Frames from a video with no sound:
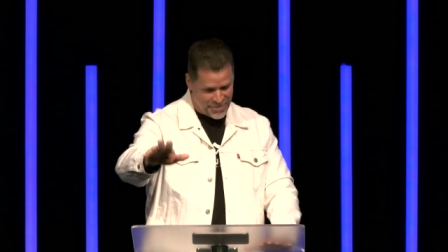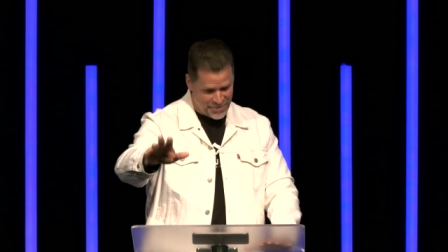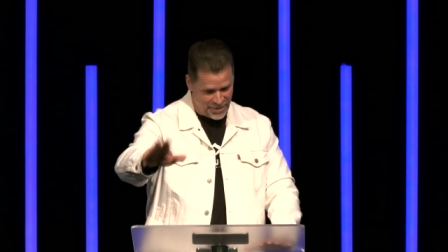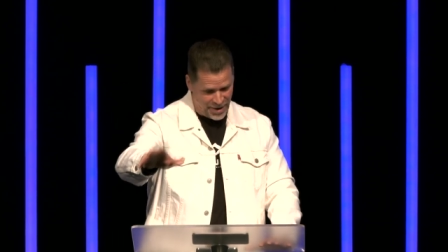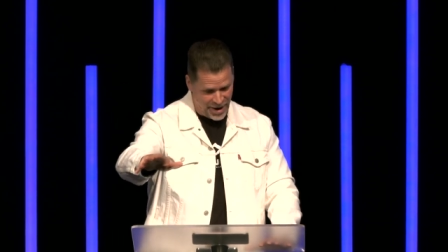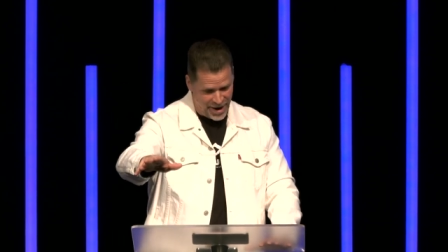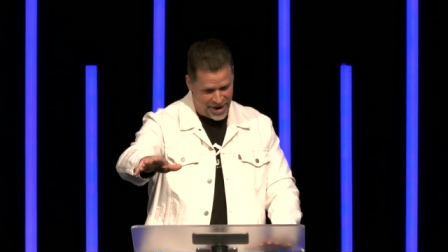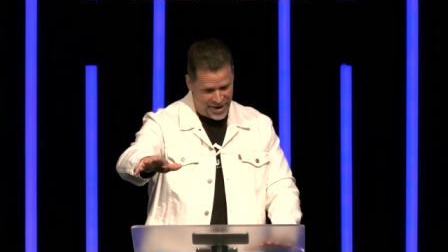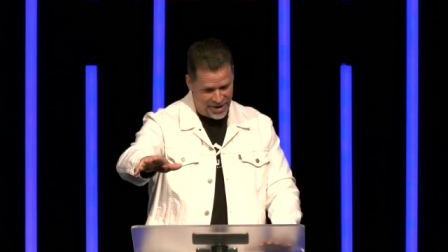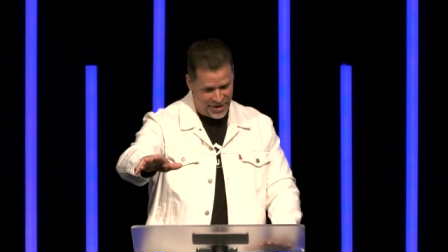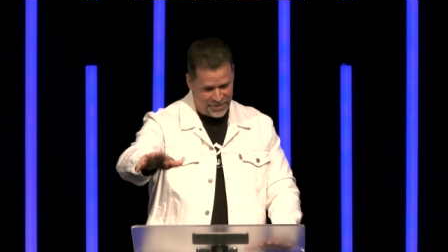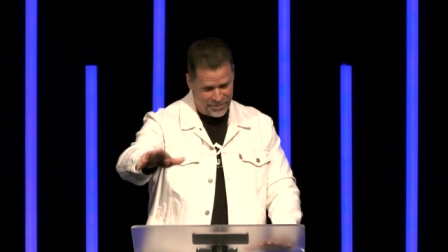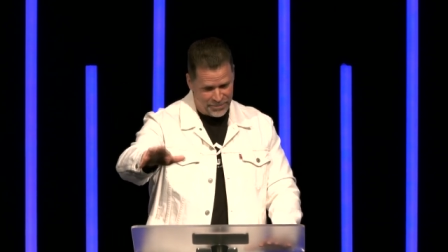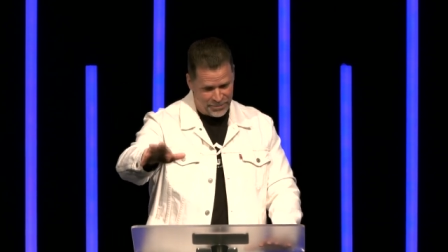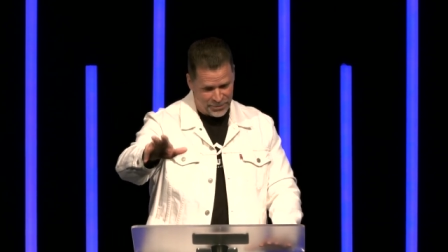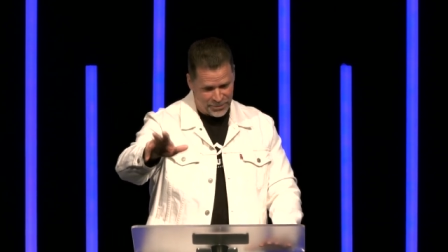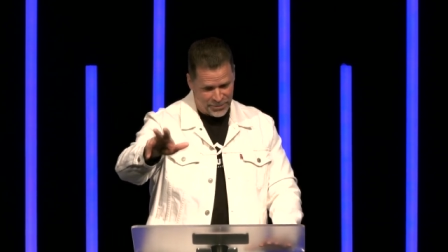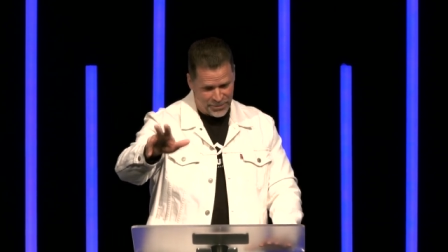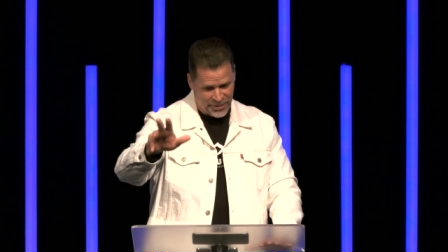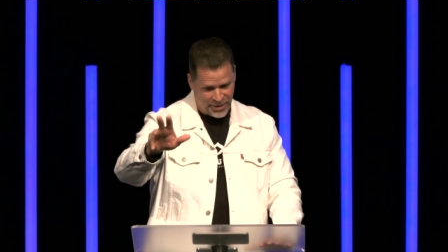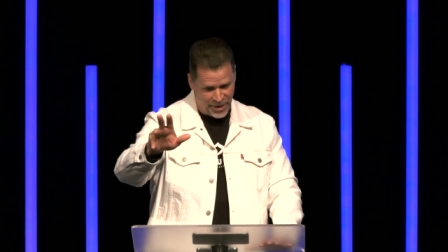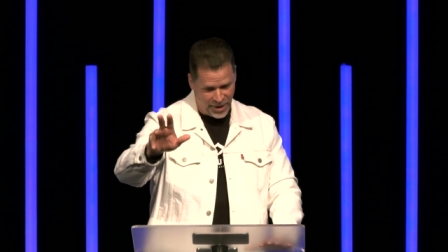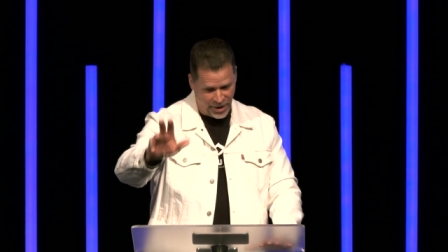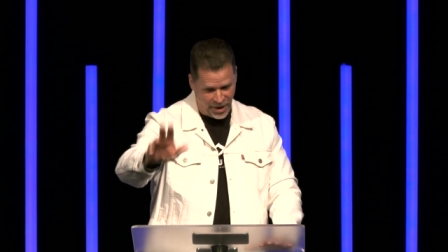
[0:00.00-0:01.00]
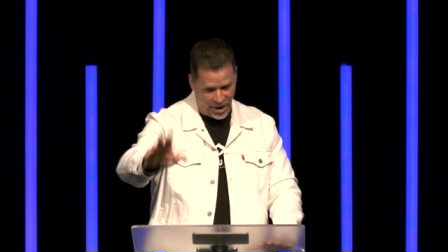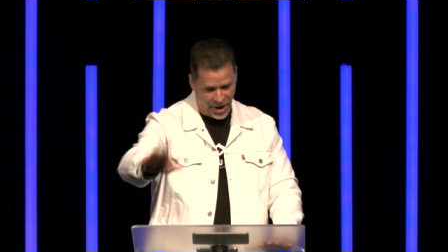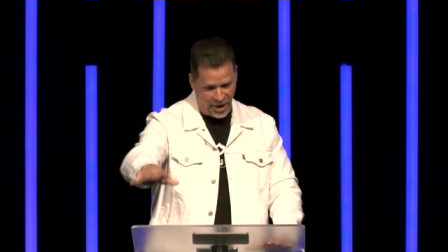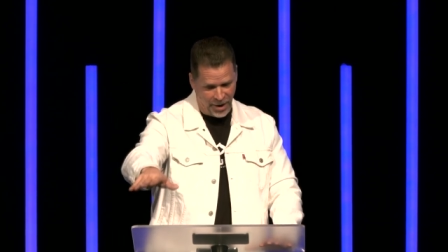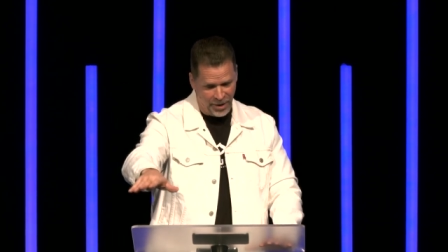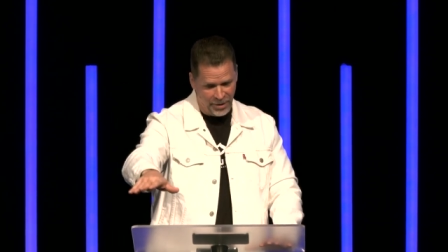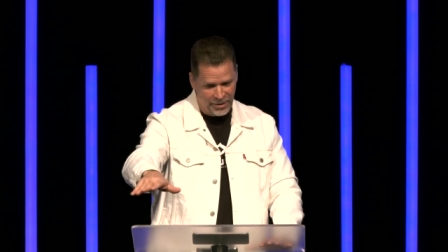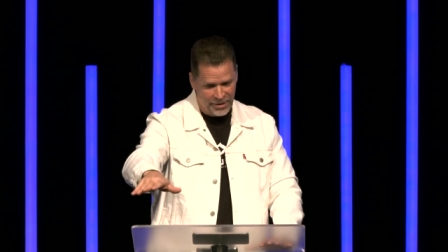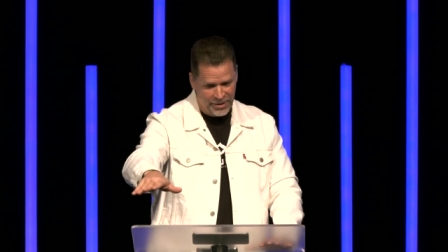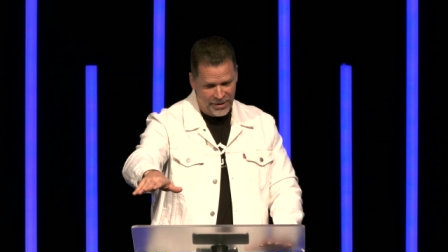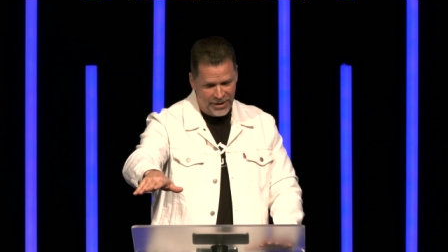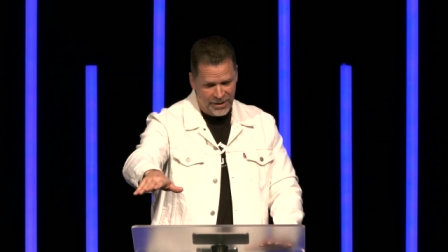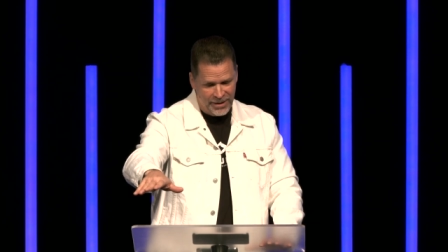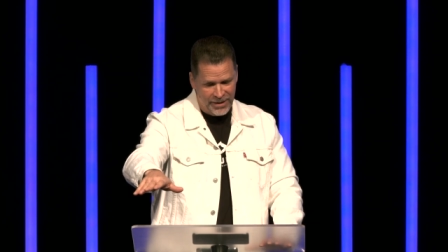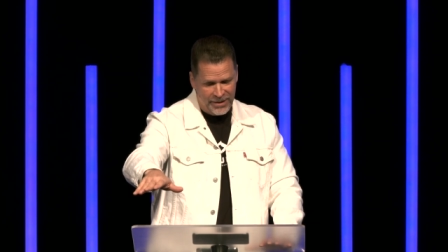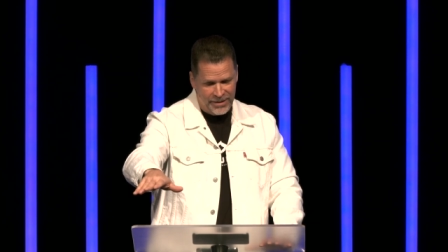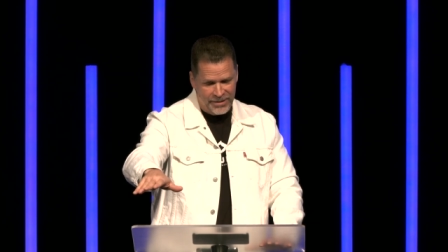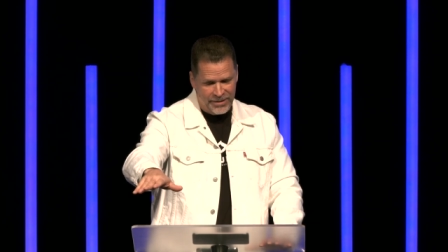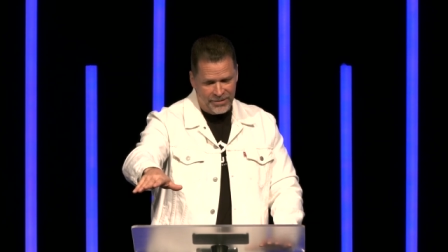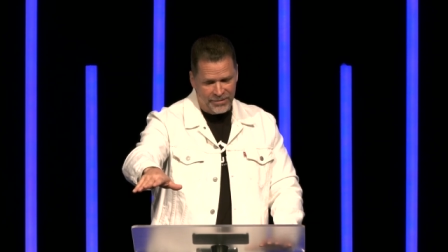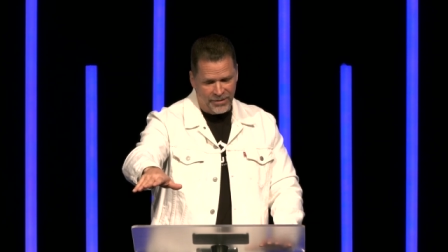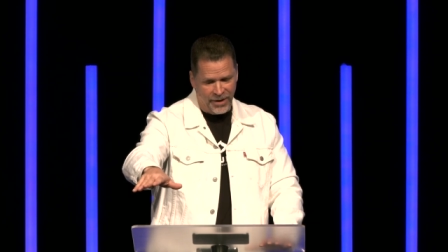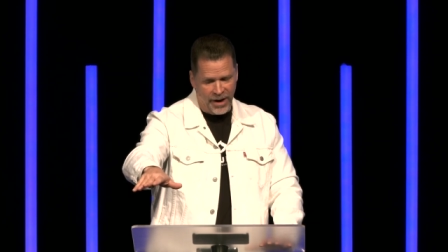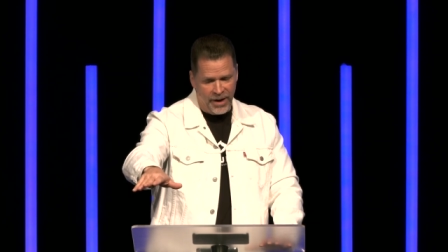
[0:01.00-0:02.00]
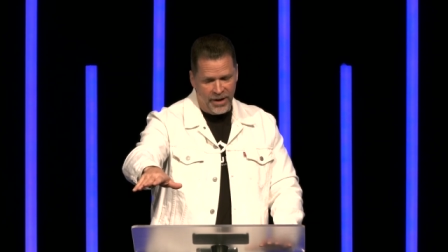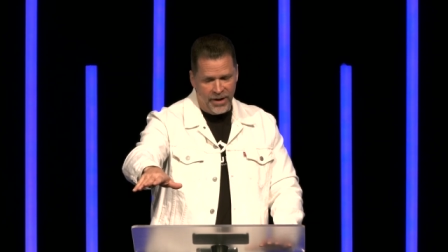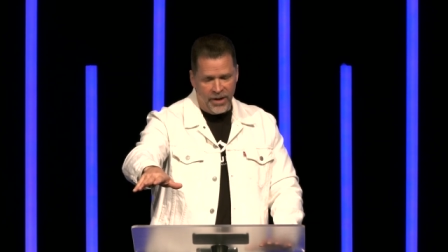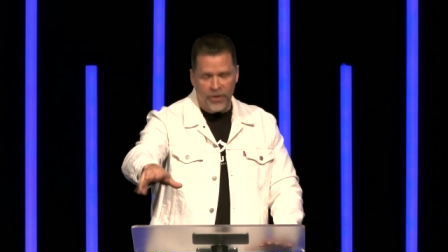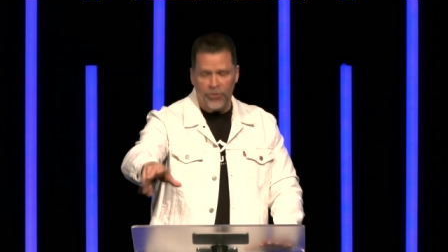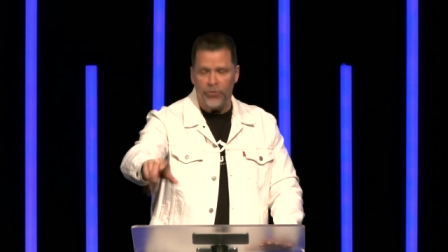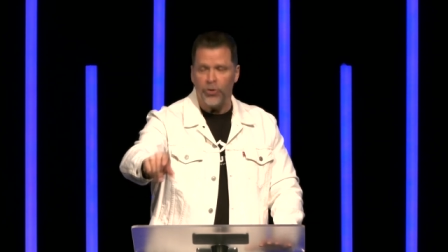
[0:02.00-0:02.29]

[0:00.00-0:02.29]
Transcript: Right? Hello? right?